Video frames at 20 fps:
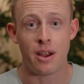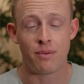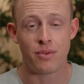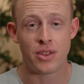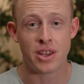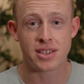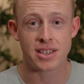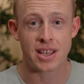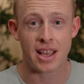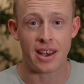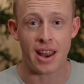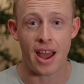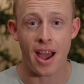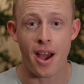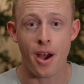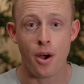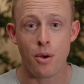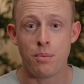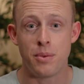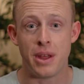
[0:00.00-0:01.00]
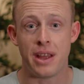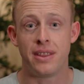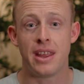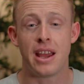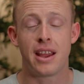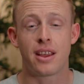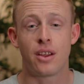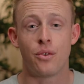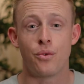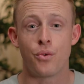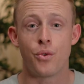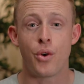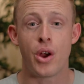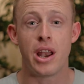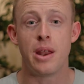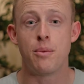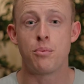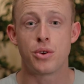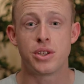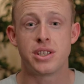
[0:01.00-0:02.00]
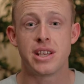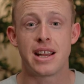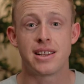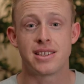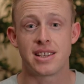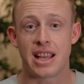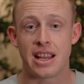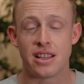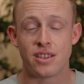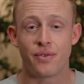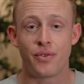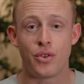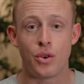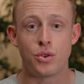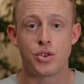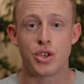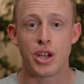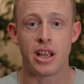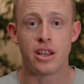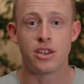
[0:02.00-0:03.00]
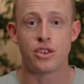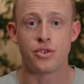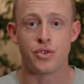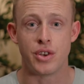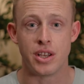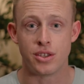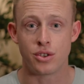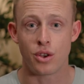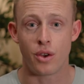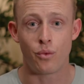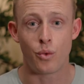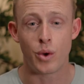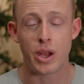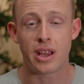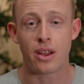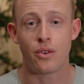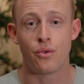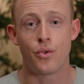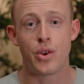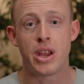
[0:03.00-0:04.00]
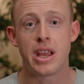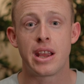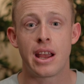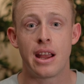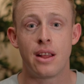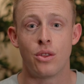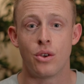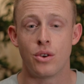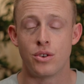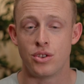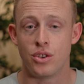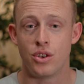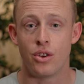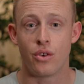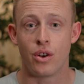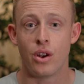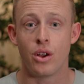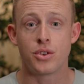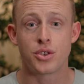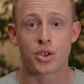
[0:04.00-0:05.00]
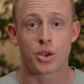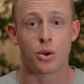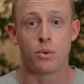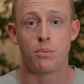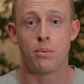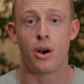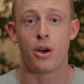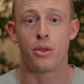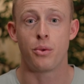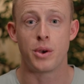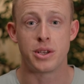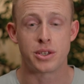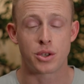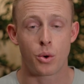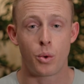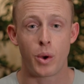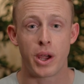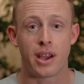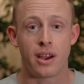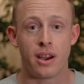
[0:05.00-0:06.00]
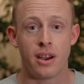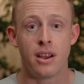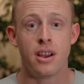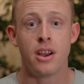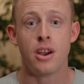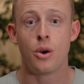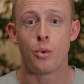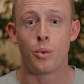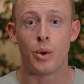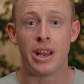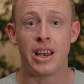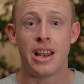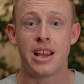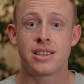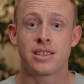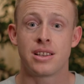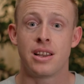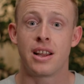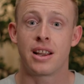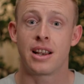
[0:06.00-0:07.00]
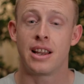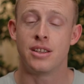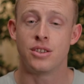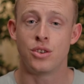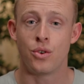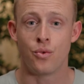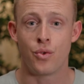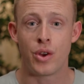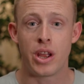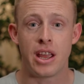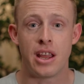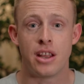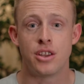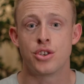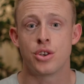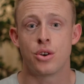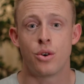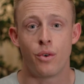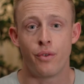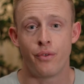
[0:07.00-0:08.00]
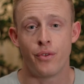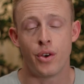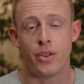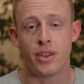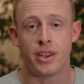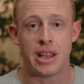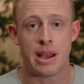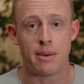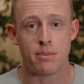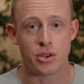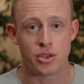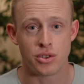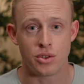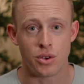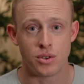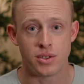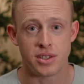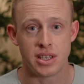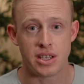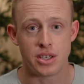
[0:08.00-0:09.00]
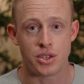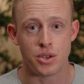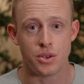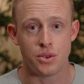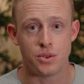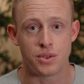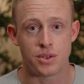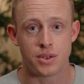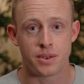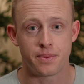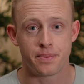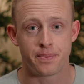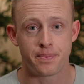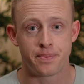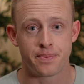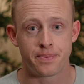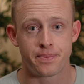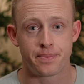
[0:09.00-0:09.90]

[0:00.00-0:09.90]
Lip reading: Now, if this can help that can really protect against future injuries. So if we can regain those neurological pathways quicker, we're less likely to re-injure or further damage those tissues.